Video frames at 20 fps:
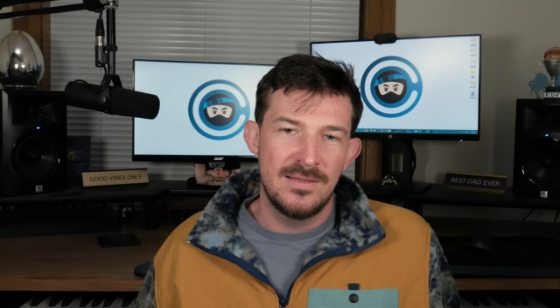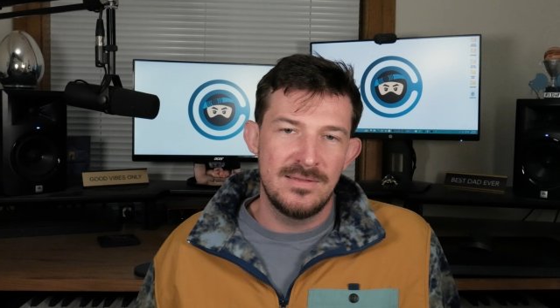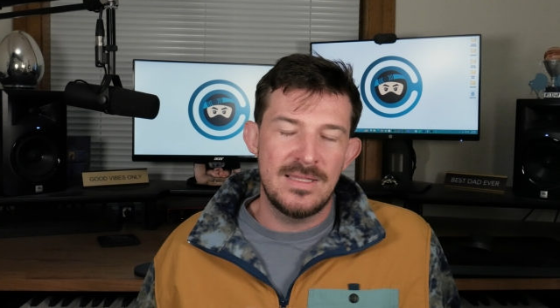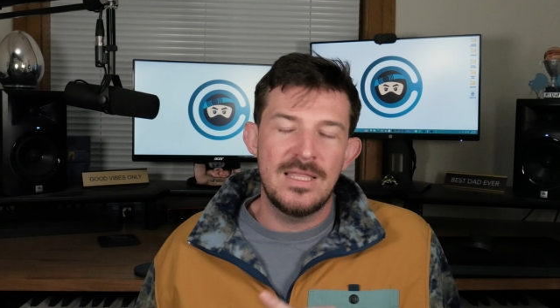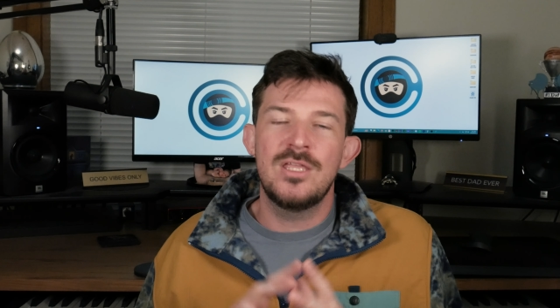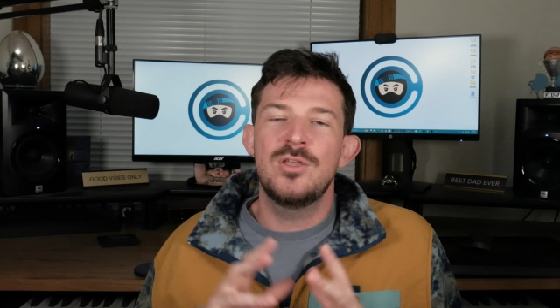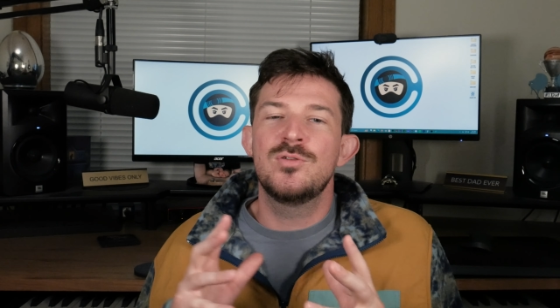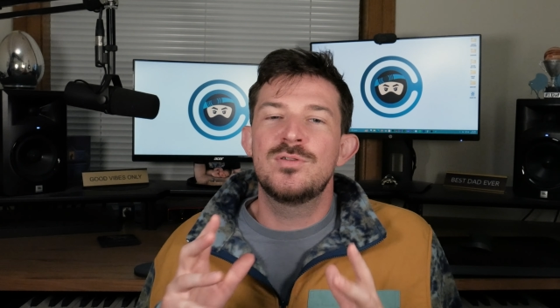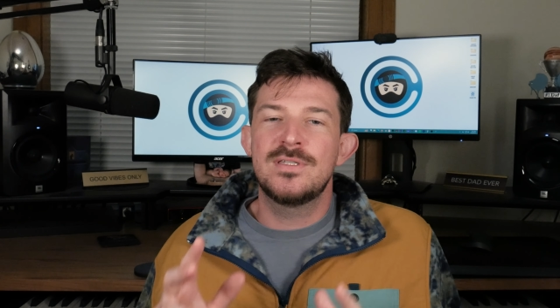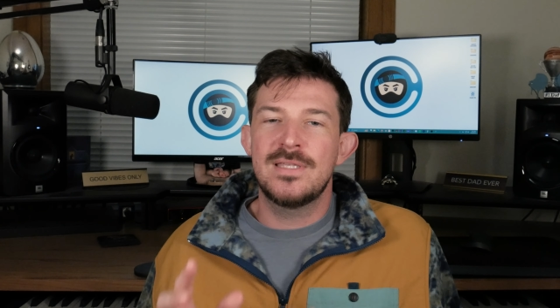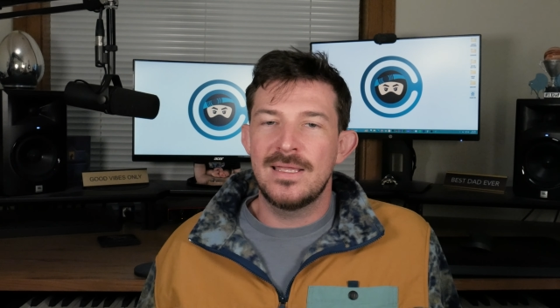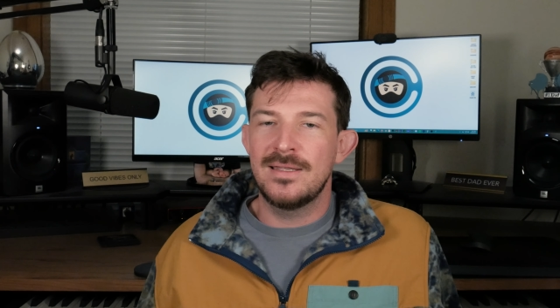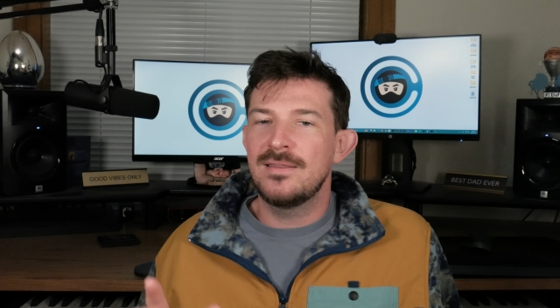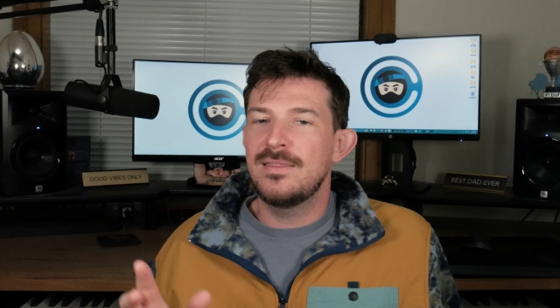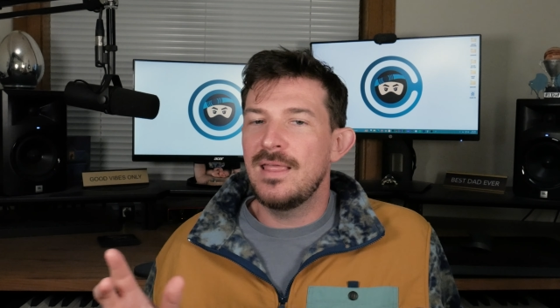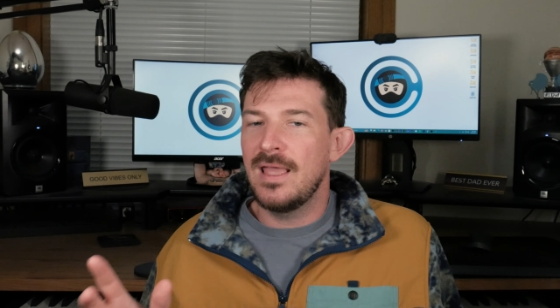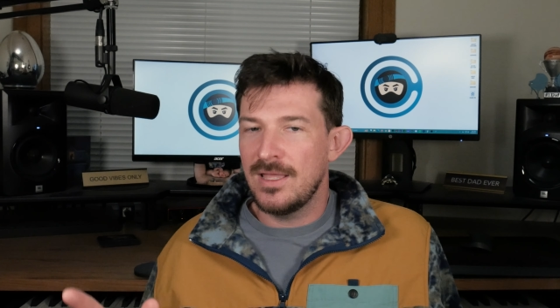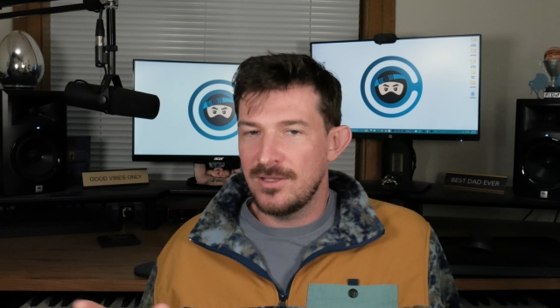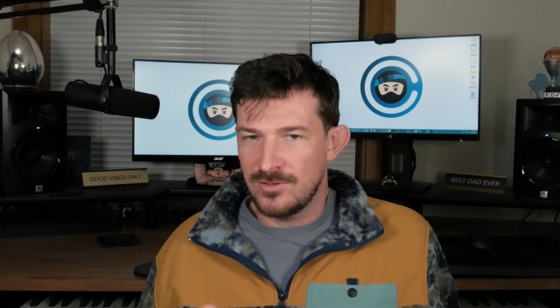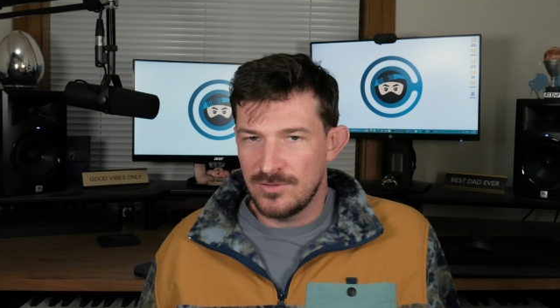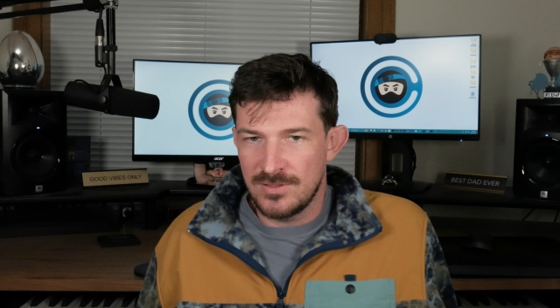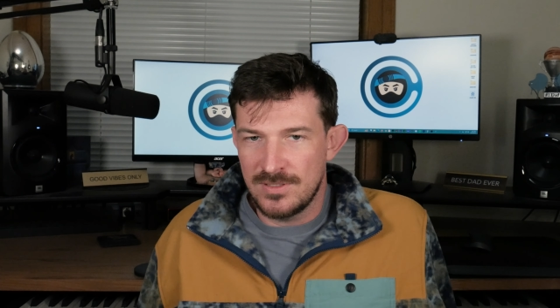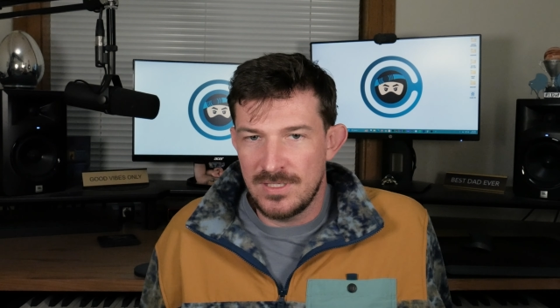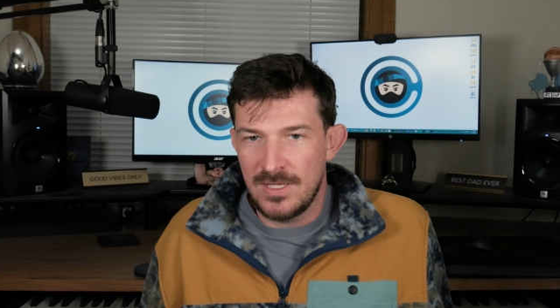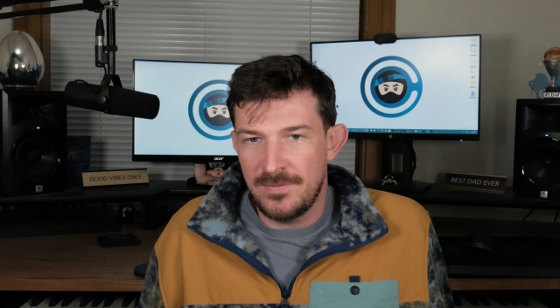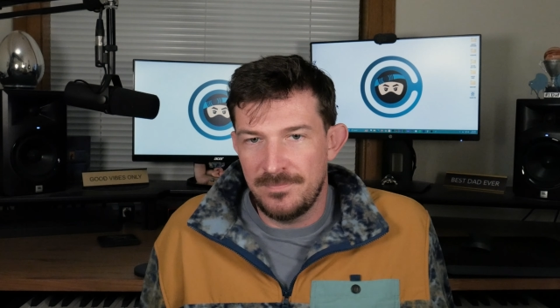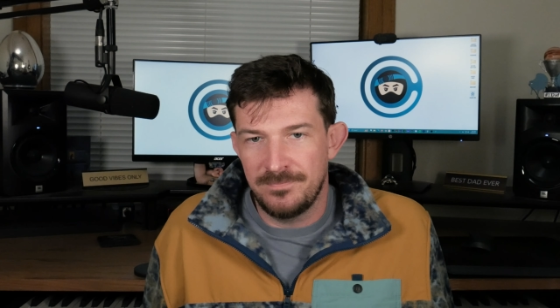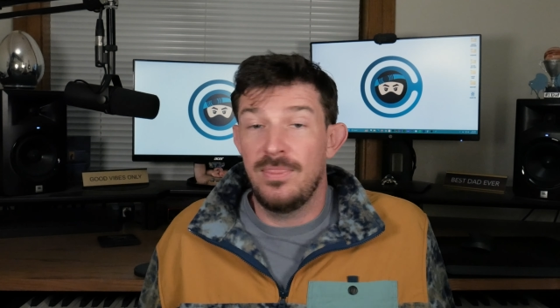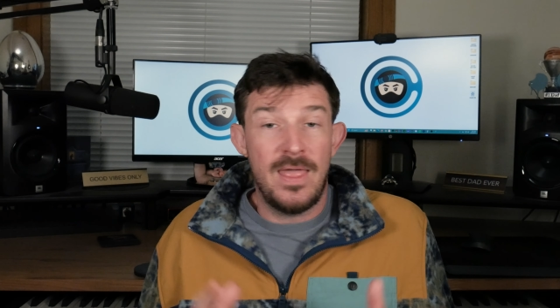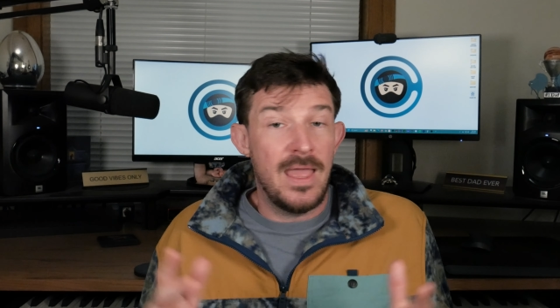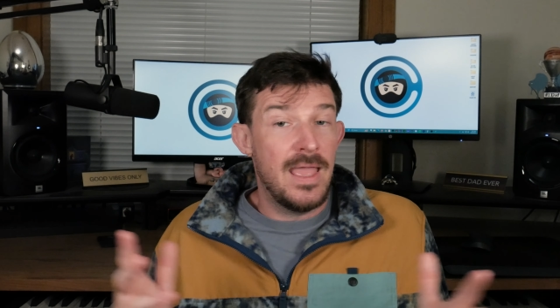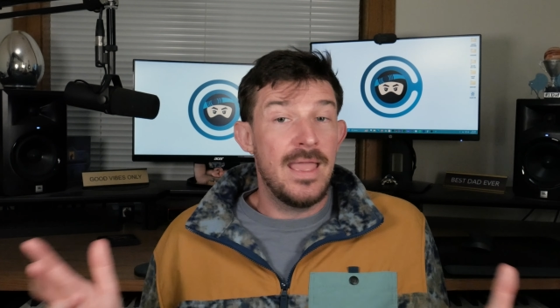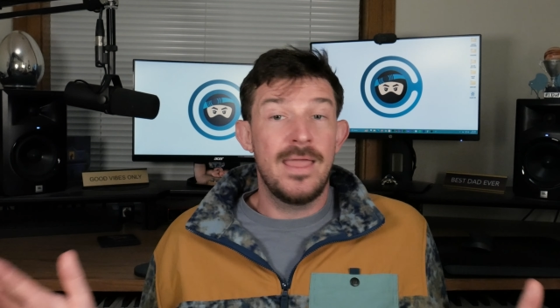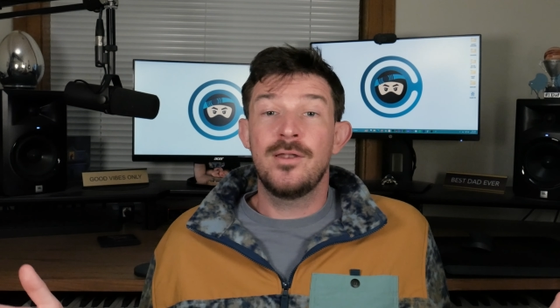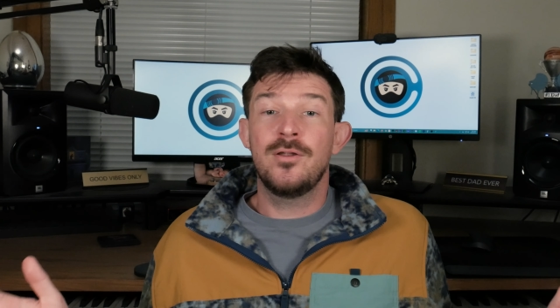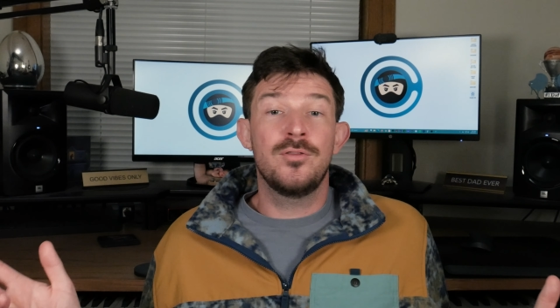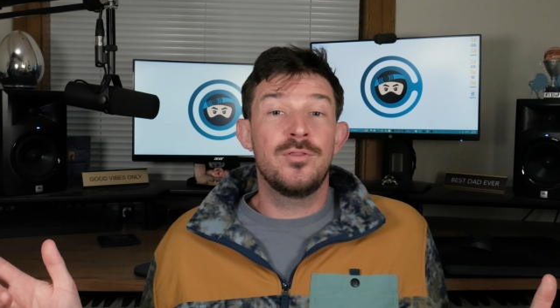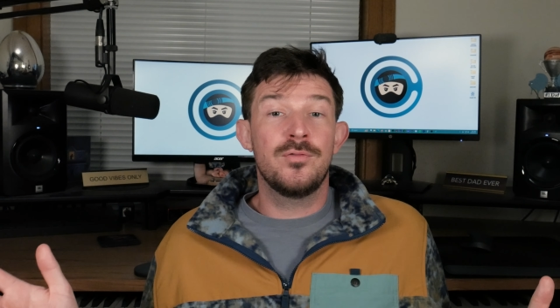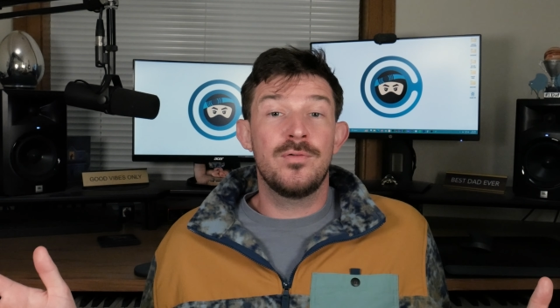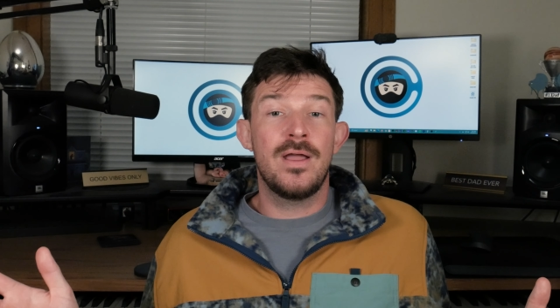that you send to the agency. They
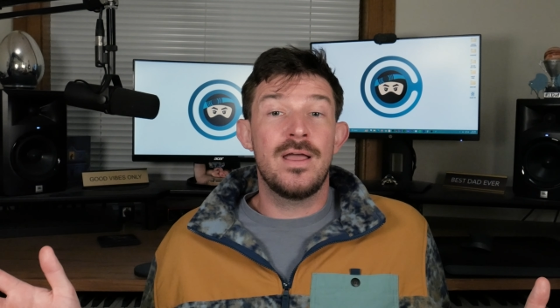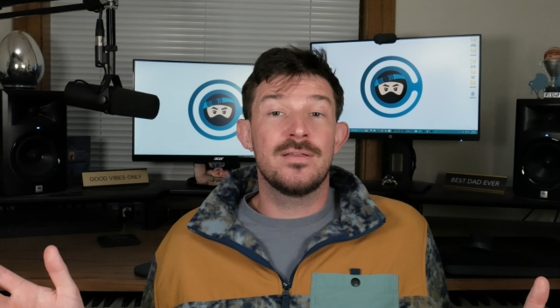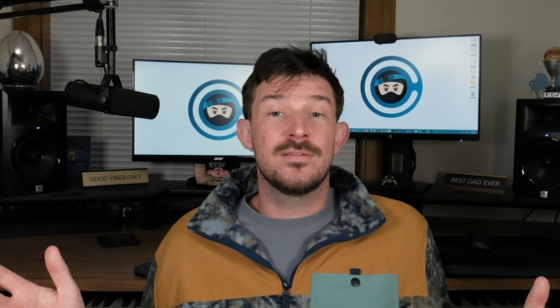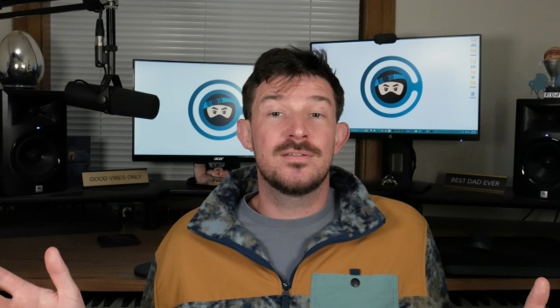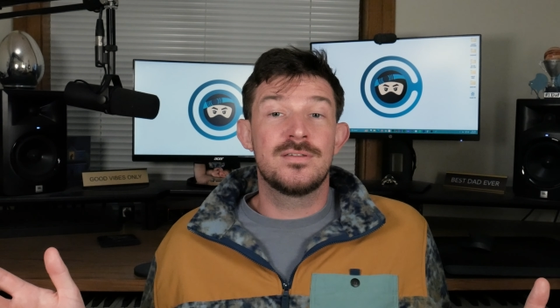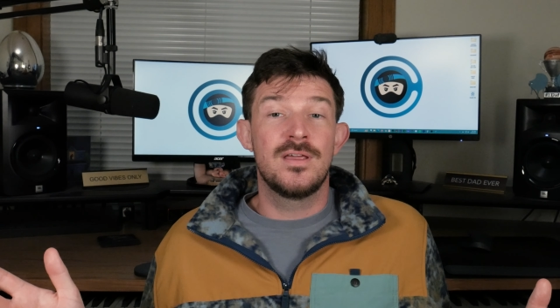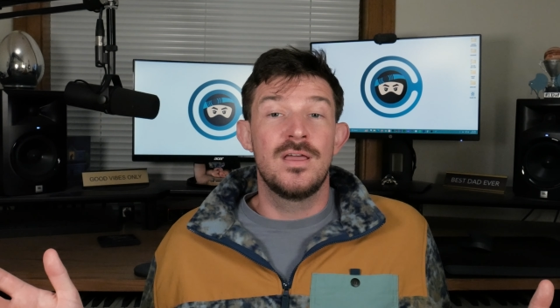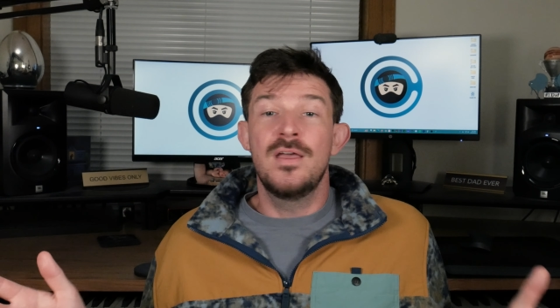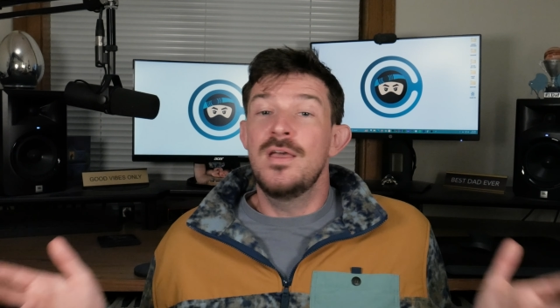handle the rest,